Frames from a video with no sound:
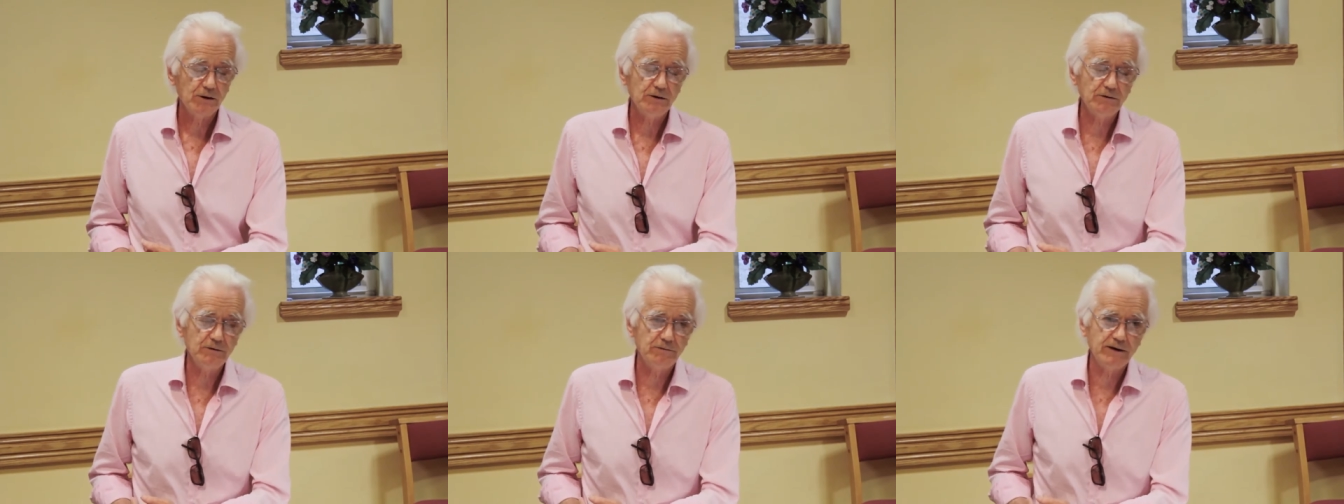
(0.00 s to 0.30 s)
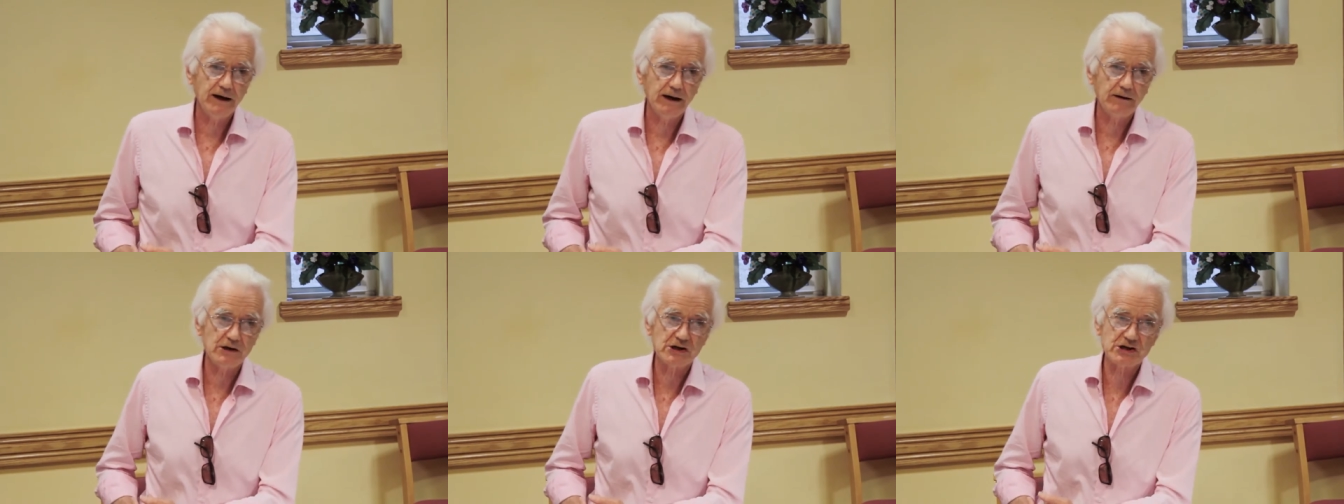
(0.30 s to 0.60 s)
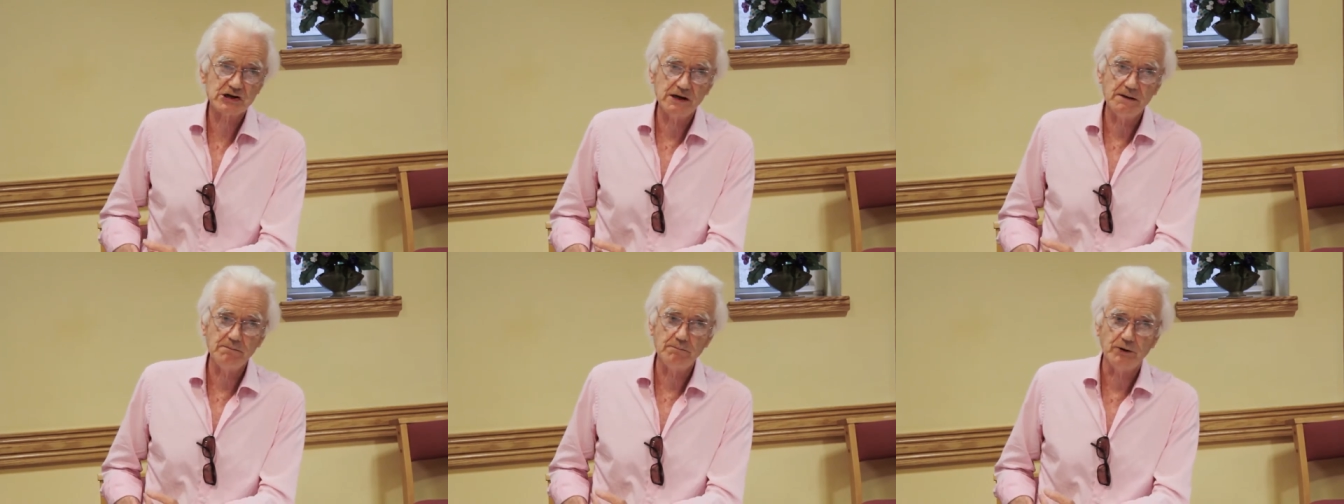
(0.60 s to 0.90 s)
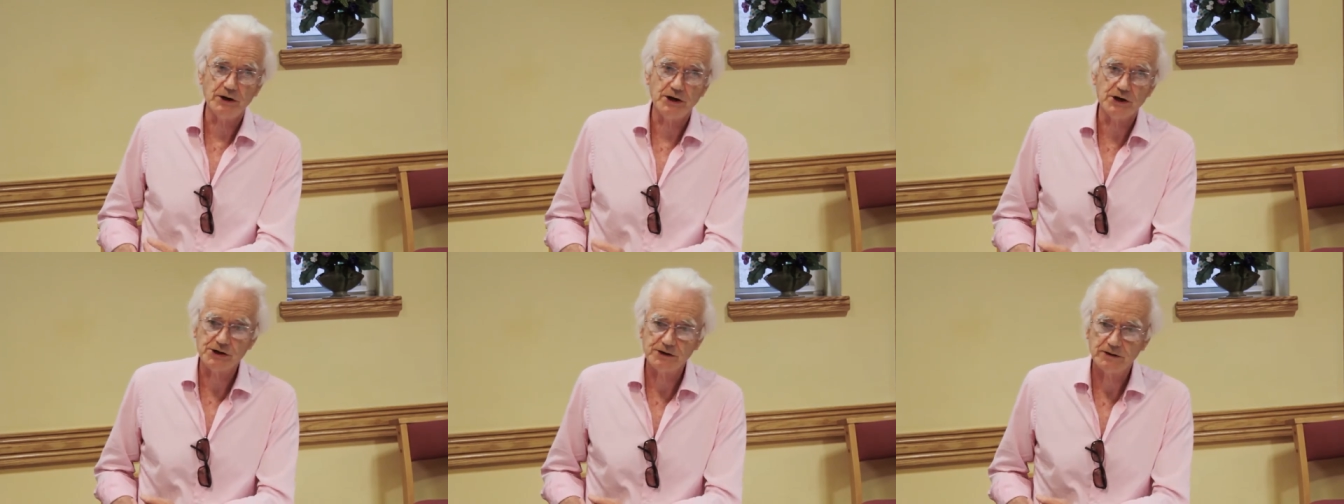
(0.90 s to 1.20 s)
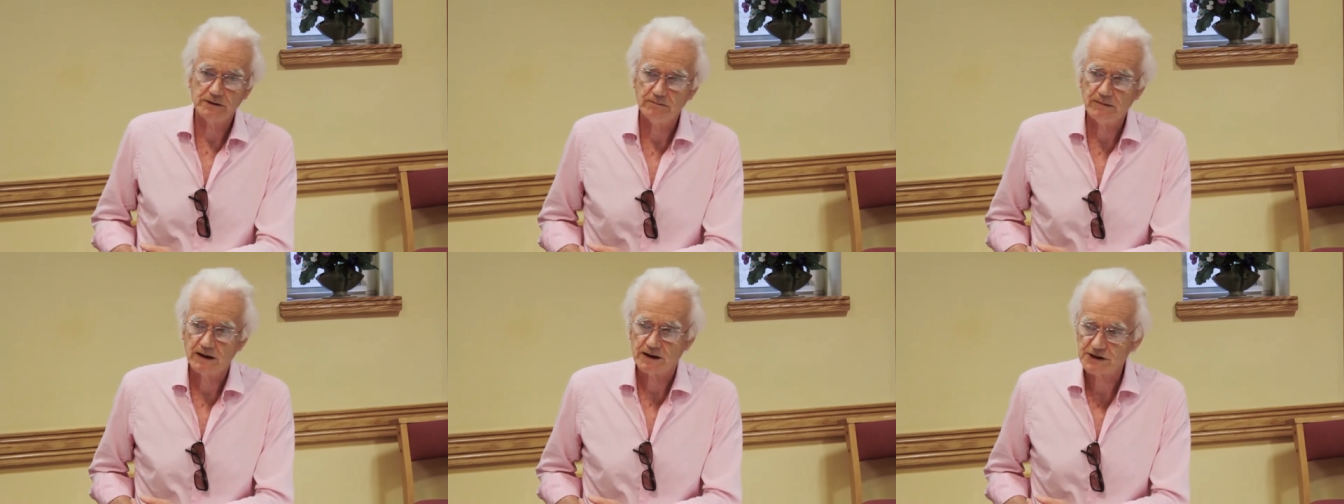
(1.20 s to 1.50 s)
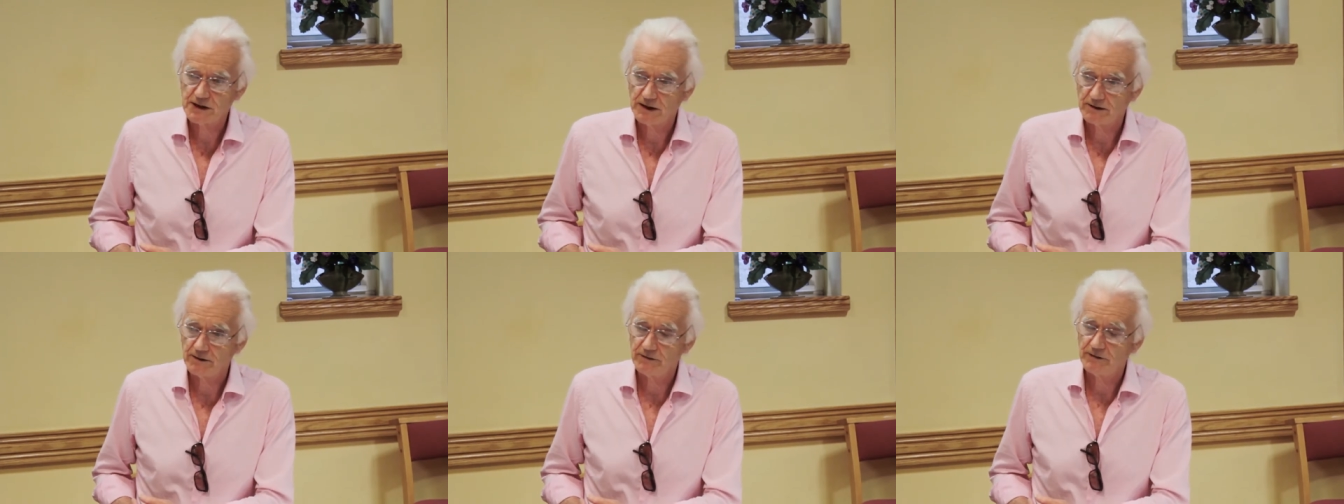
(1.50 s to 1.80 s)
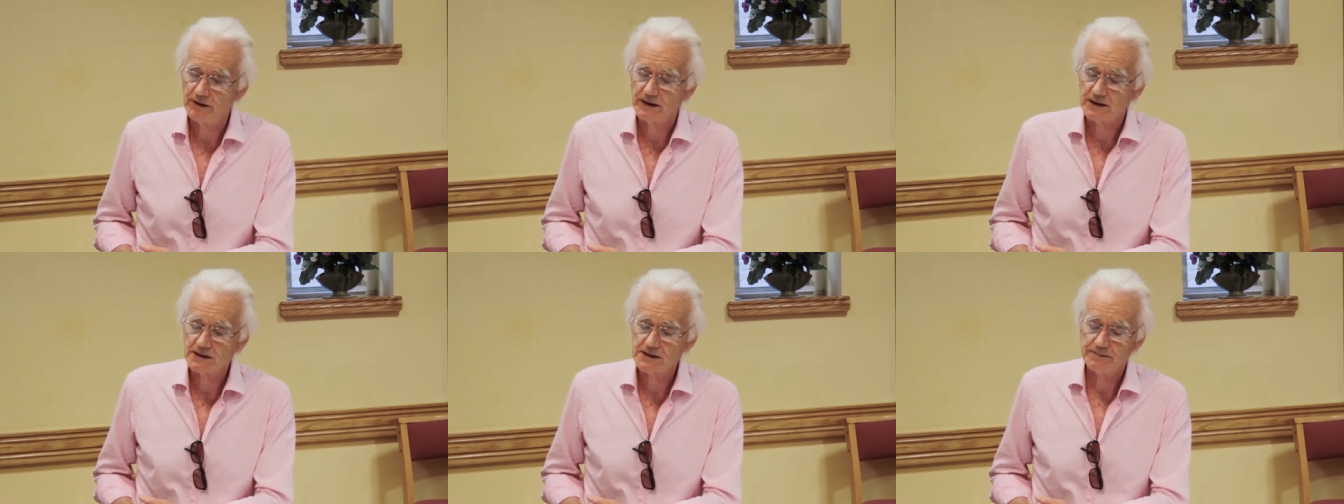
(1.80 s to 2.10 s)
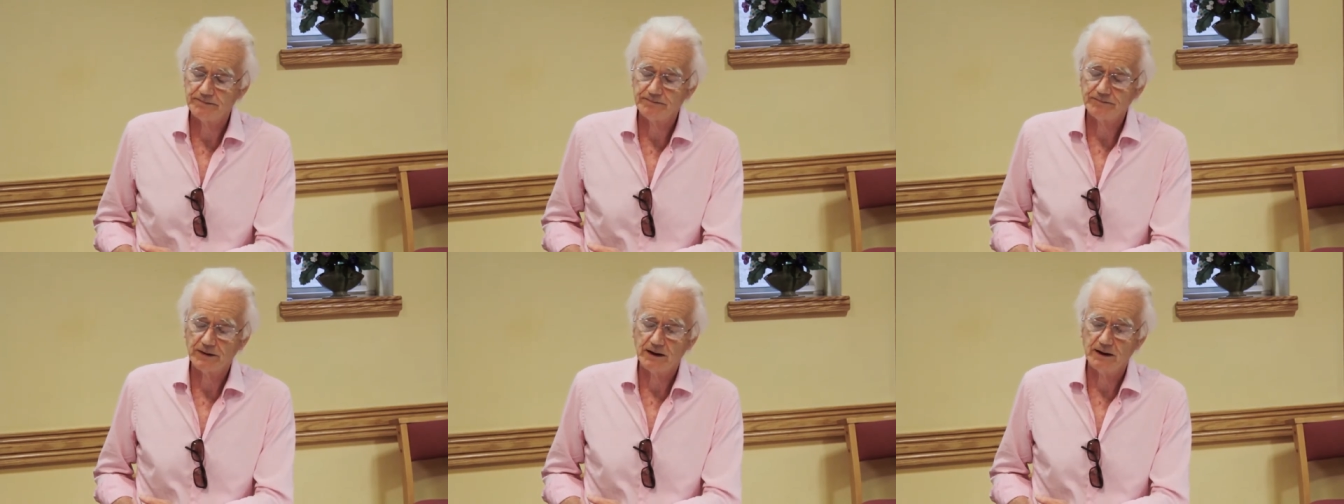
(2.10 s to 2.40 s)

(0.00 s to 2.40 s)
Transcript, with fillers: who founded Slimbridge, amongst other things.